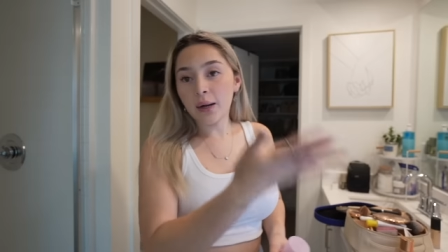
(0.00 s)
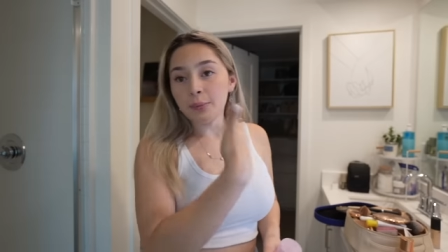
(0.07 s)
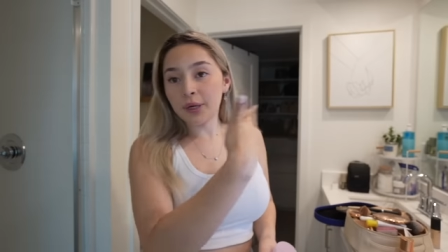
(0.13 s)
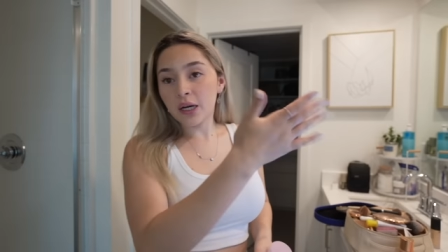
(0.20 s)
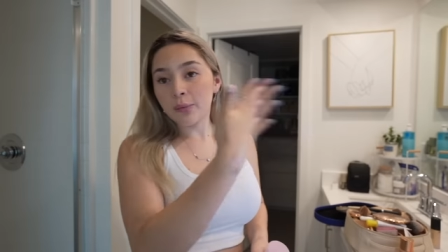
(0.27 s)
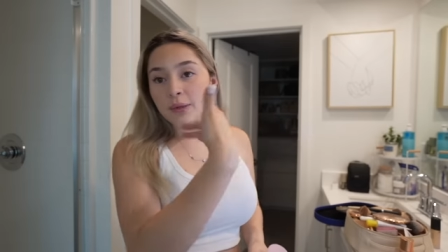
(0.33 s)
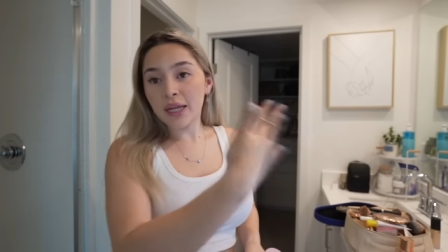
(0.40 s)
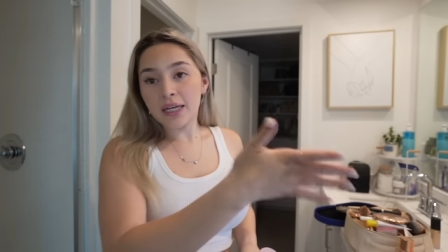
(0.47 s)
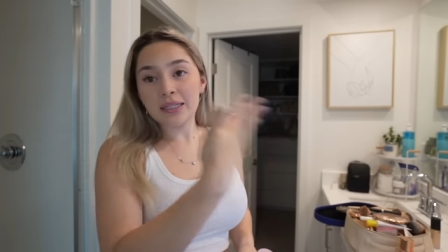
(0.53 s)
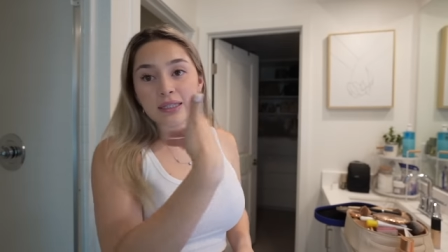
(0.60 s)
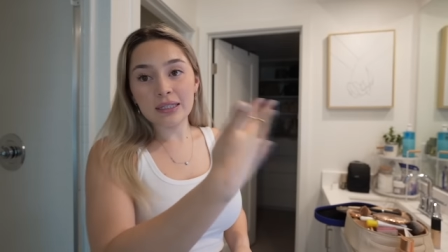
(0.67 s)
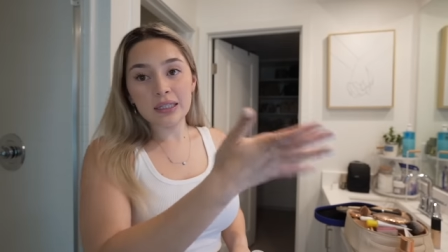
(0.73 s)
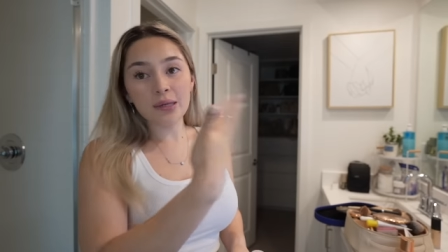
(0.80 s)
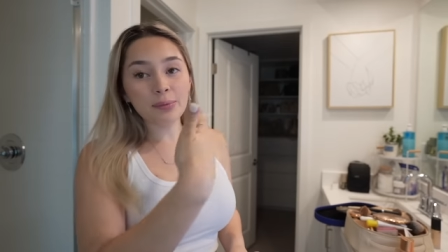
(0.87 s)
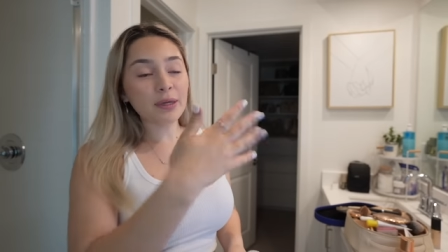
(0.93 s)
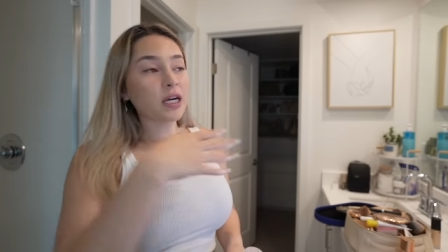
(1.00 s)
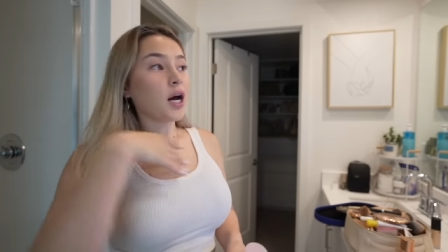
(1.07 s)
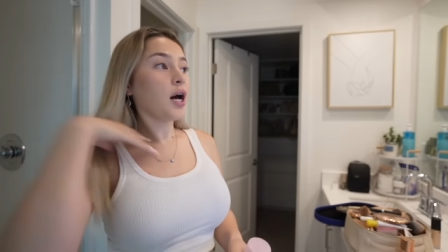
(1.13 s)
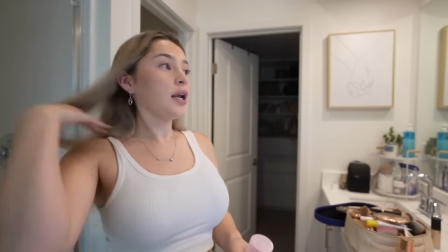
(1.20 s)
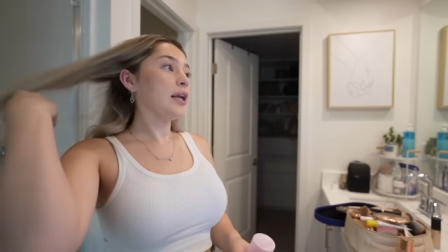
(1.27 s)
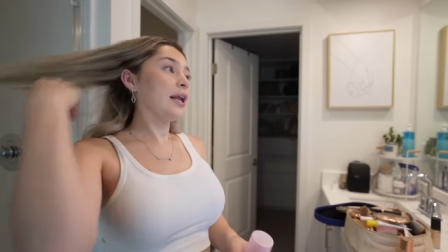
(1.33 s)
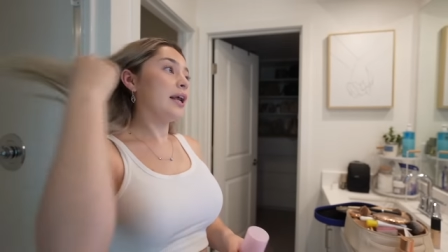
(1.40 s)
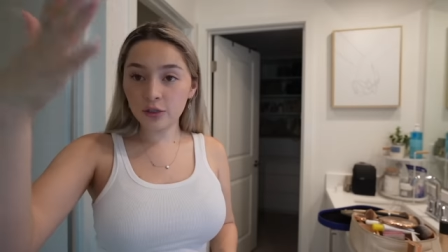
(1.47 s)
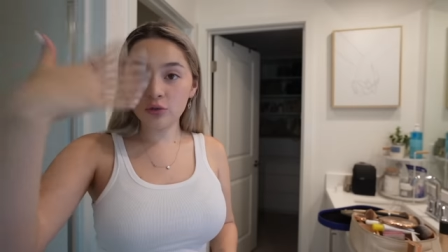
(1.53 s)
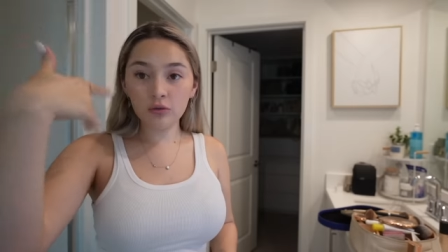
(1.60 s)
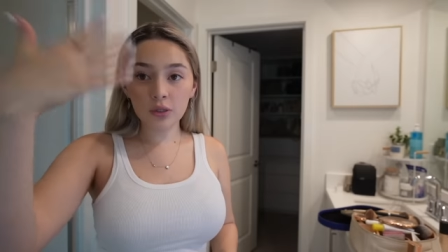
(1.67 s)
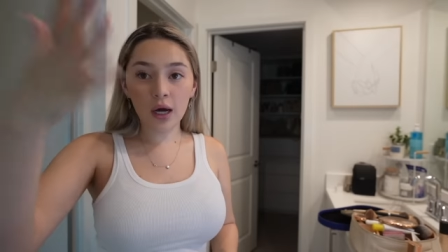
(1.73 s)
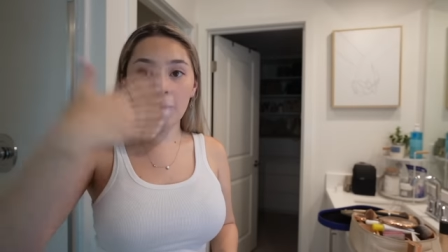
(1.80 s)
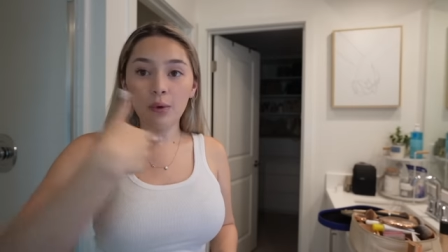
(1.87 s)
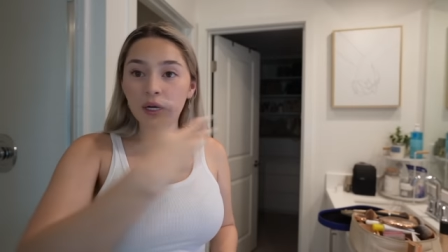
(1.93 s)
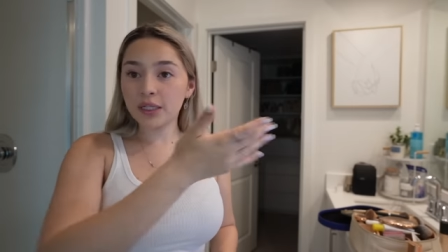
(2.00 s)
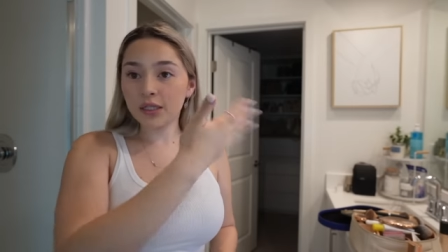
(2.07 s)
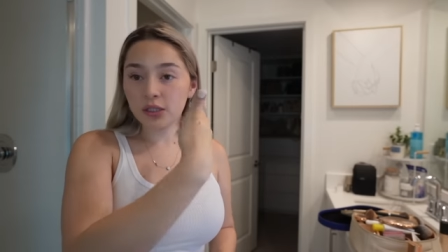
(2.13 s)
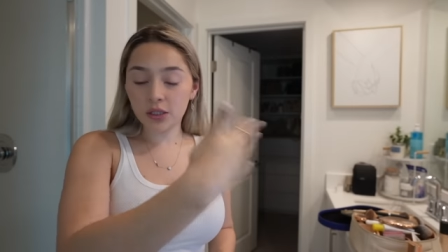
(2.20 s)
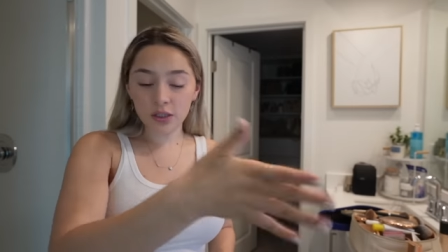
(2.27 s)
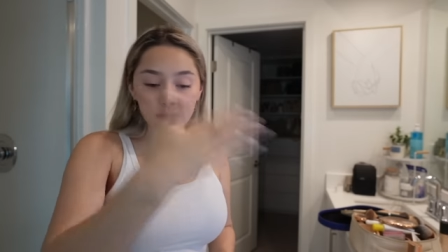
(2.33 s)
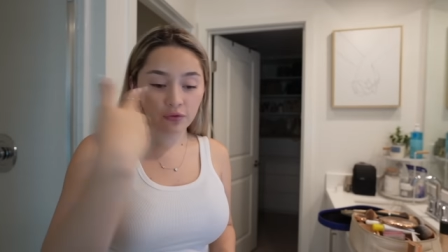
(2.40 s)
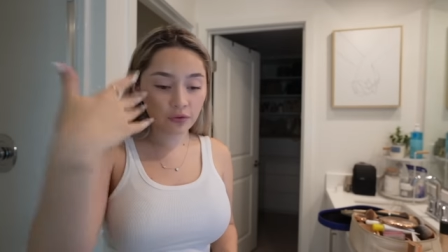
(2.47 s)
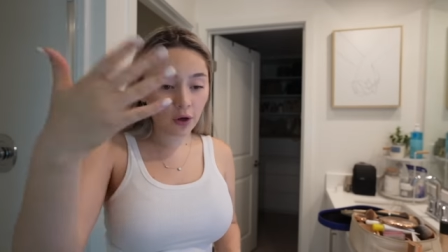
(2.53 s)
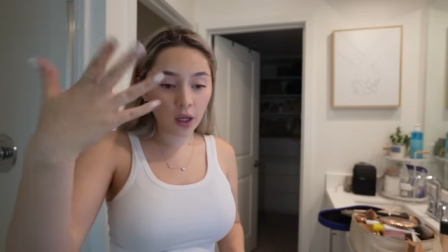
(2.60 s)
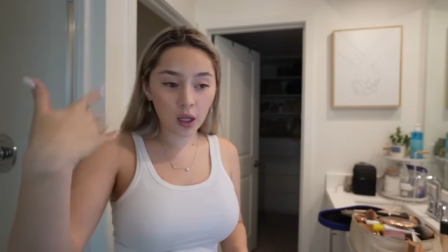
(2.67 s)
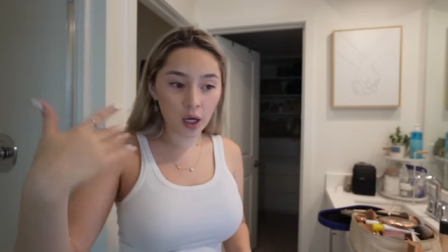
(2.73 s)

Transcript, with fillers: I'm gonna be like sleeping on and I do not want it to just fall